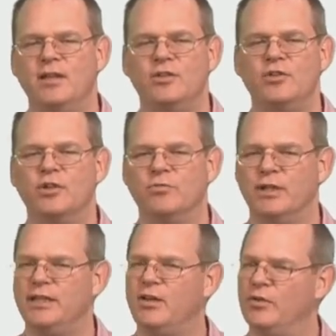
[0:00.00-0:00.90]
You can
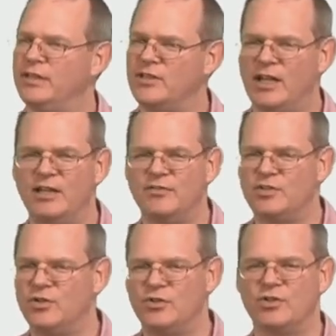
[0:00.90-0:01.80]
really only tell if
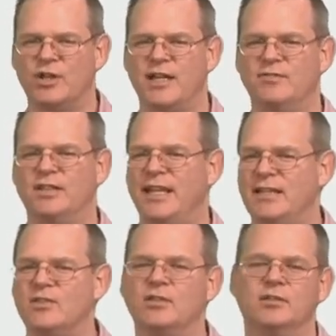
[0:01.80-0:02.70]
students are kind of
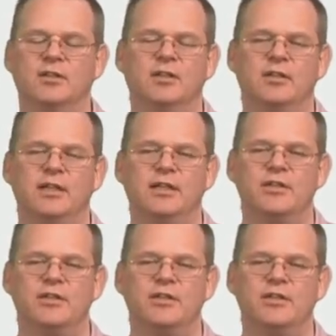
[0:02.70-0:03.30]
late in their